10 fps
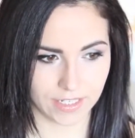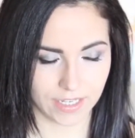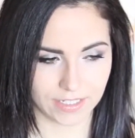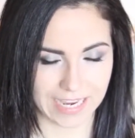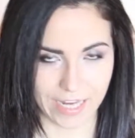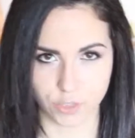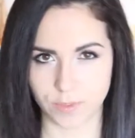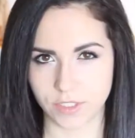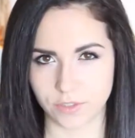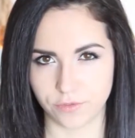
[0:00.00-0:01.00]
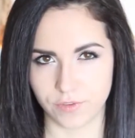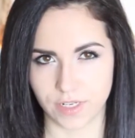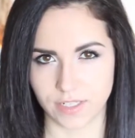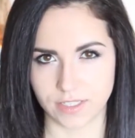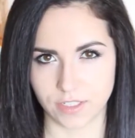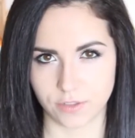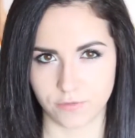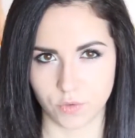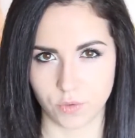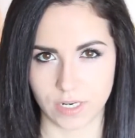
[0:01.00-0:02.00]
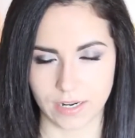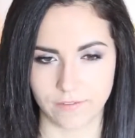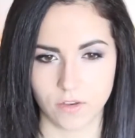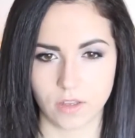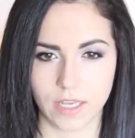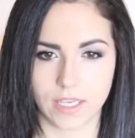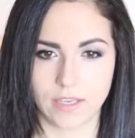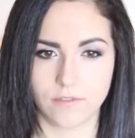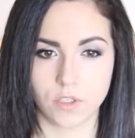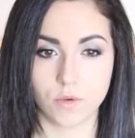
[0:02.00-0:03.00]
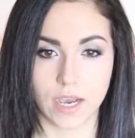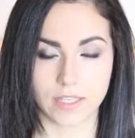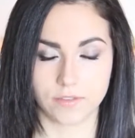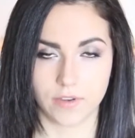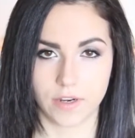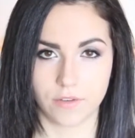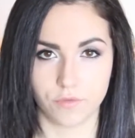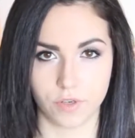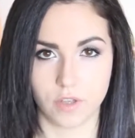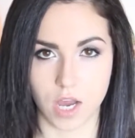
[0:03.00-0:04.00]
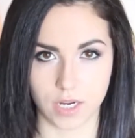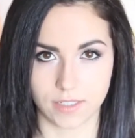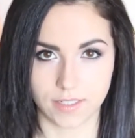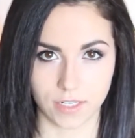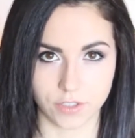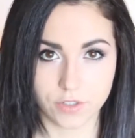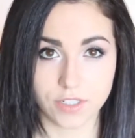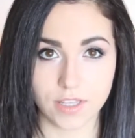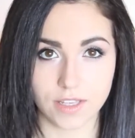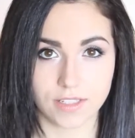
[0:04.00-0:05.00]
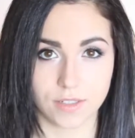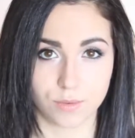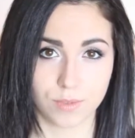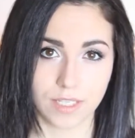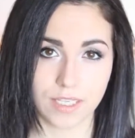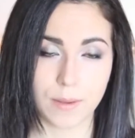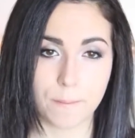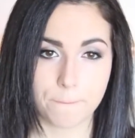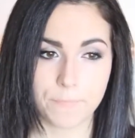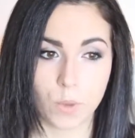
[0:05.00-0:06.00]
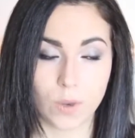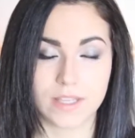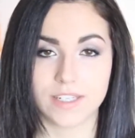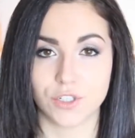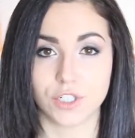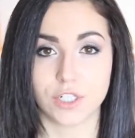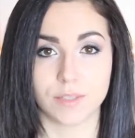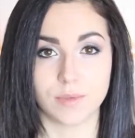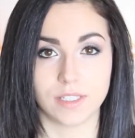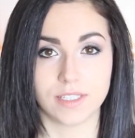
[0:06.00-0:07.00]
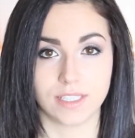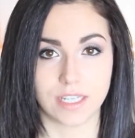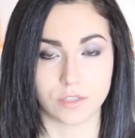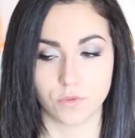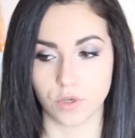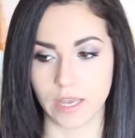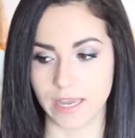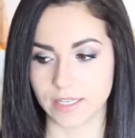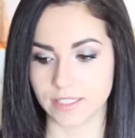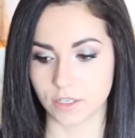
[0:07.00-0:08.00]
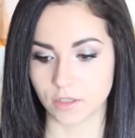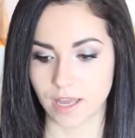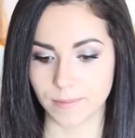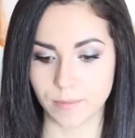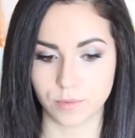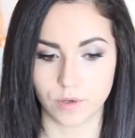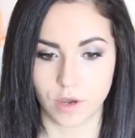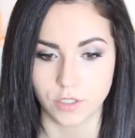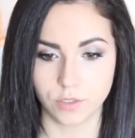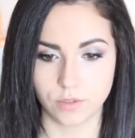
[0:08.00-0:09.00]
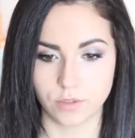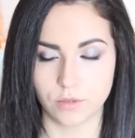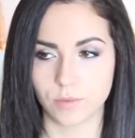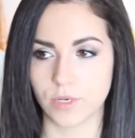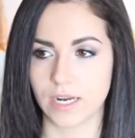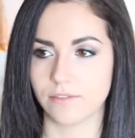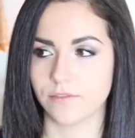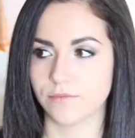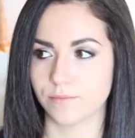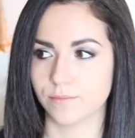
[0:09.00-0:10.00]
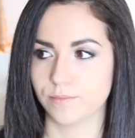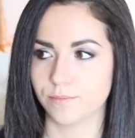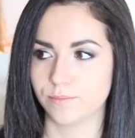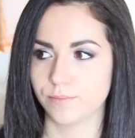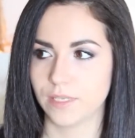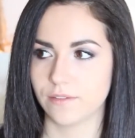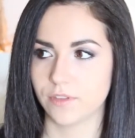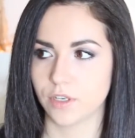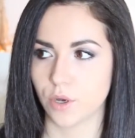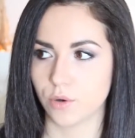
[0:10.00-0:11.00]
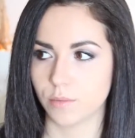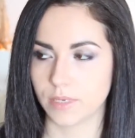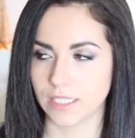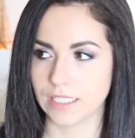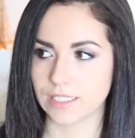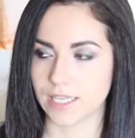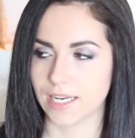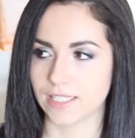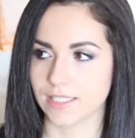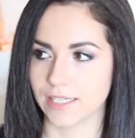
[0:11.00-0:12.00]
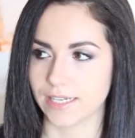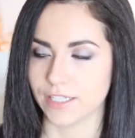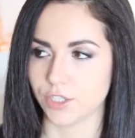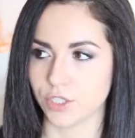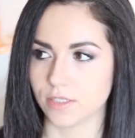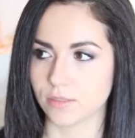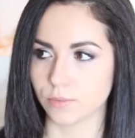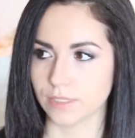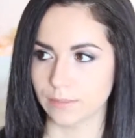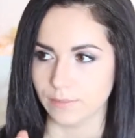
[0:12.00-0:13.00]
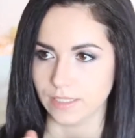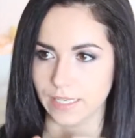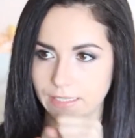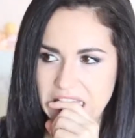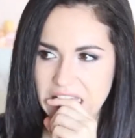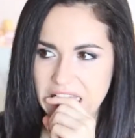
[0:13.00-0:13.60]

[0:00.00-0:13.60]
attachment to fitness and to food, and I feel like giving you guys very real, honest answers to this is really the way that you're going to be successful. And there are a lot of people on YouTube who kind of give their own opinions, and it's like, I just want to be like,